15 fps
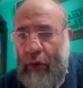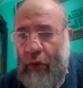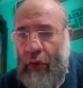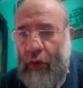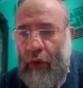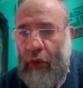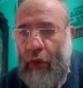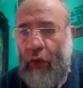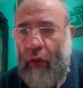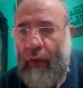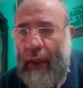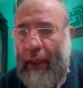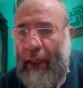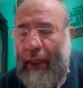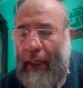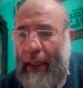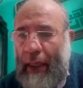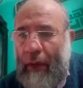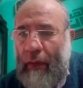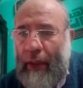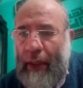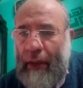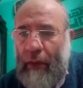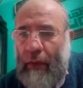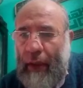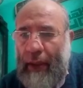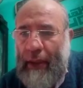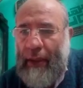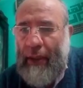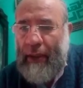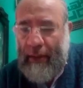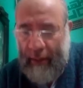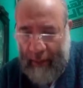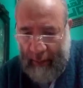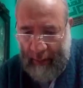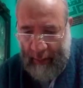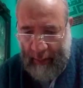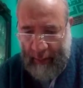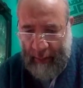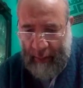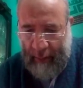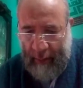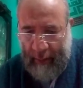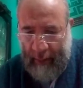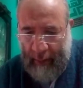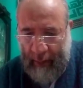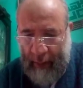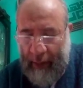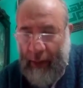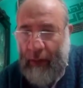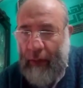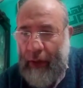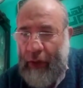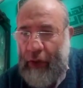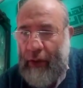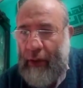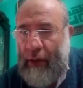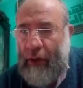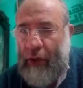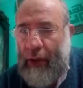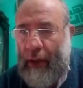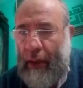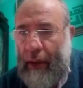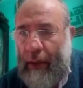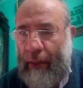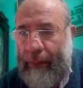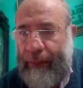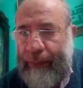To know well how can you answer in question, inshallah.